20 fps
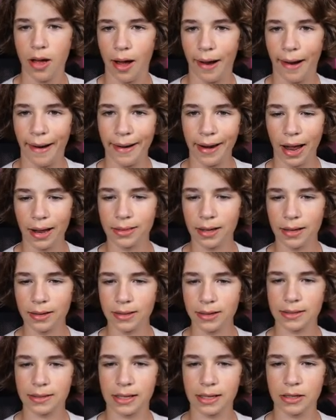I, I thought
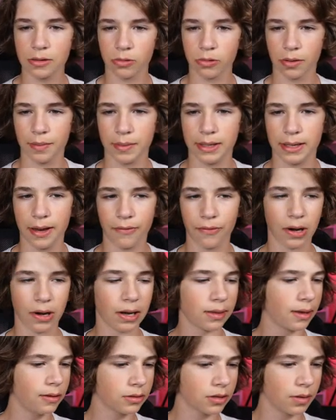these skins were gonna be different. I
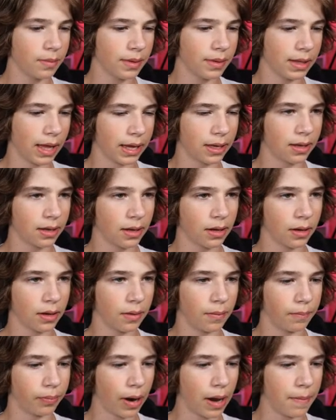thought it was gonna be like
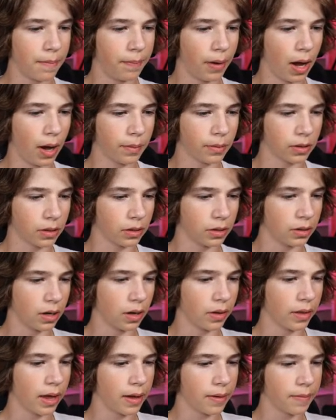Brite Bomber and all
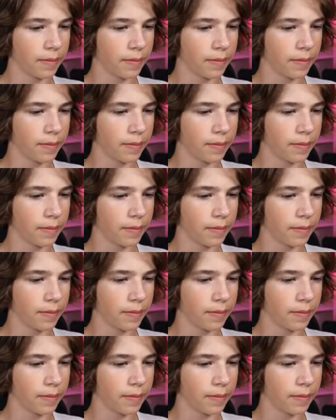that.